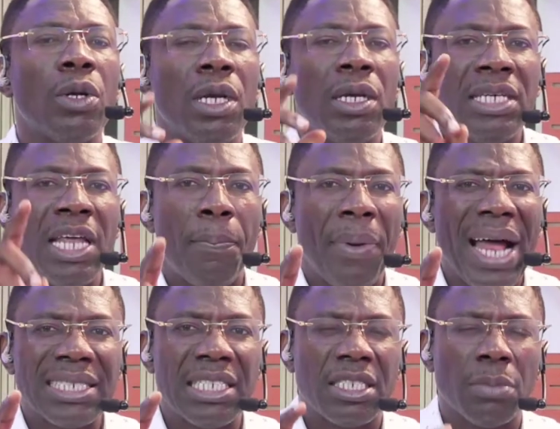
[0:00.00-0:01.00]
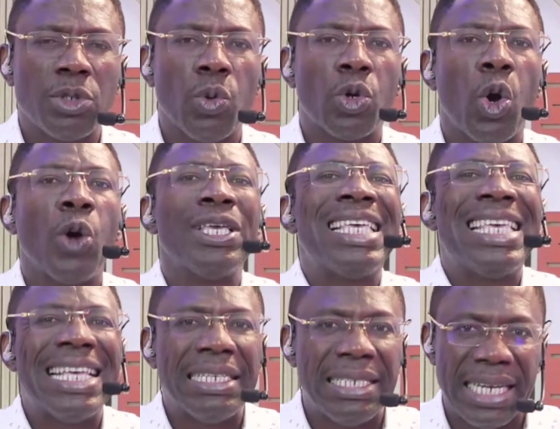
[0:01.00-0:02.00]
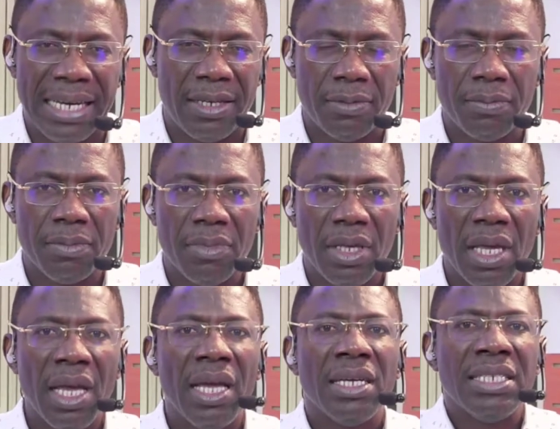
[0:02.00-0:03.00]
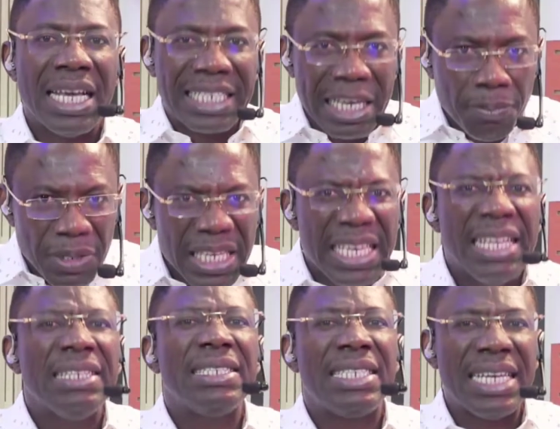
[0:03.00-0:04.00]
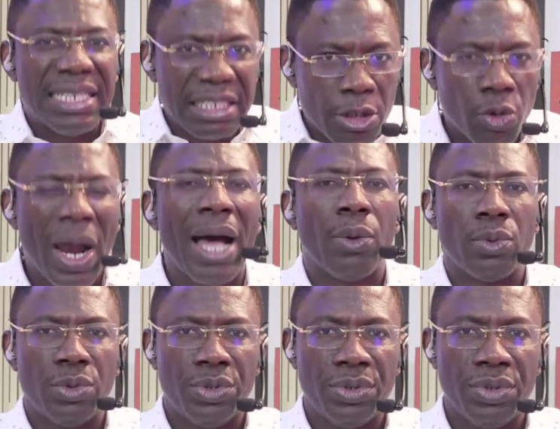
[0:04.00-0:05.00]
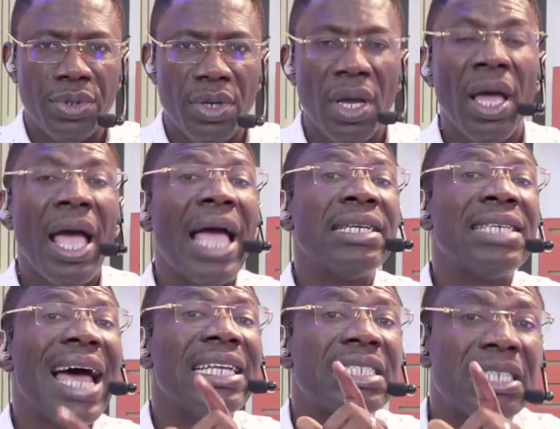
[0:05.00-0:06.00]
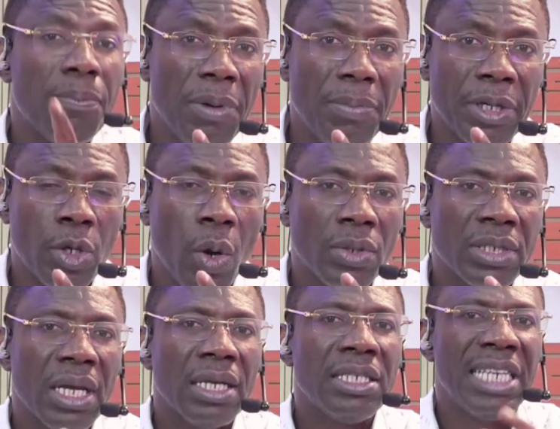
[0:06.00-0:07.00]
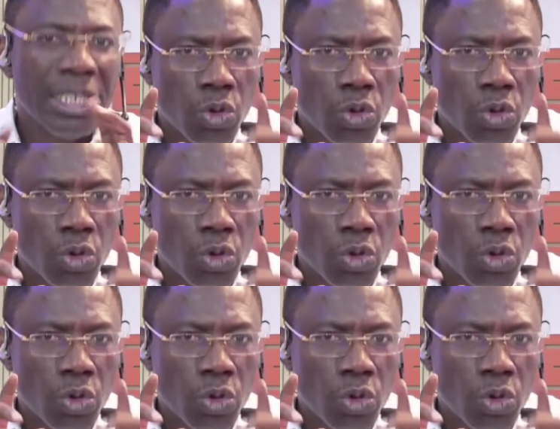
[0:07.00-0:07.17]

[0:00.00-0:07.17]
they practice something we call yielding. They keep yielding grounds. And that is simply because this